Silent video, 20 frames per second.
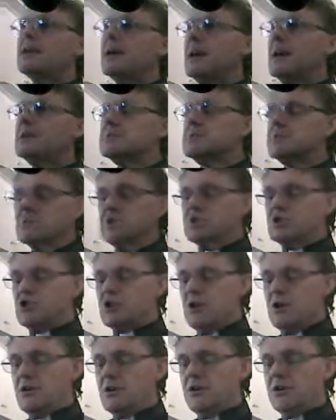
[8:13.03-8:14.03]
to the counsellor,
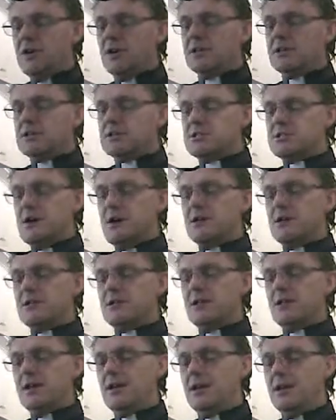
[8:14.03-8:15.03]
sharing
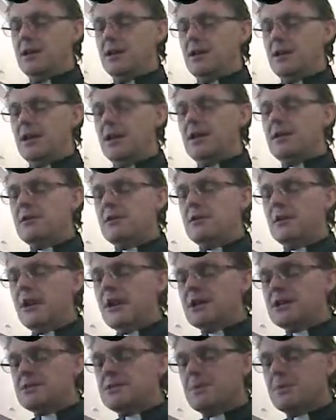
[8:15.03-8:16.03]
excitedly how her
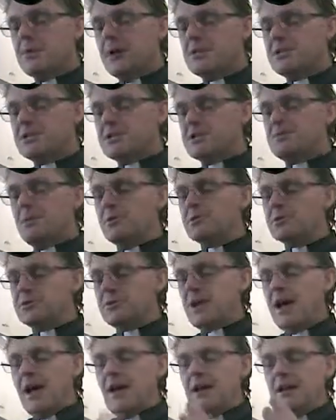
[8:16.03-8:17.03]
husband had
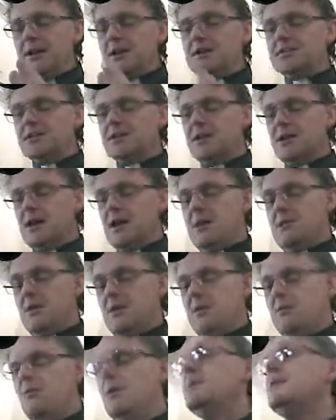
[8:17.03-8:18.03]
spontaneously
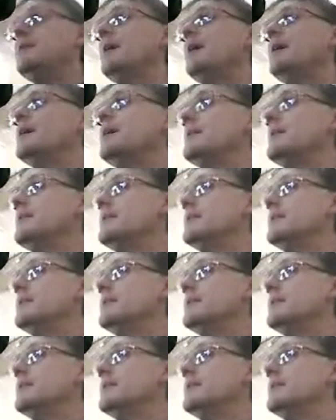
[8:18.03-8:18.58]
come in one day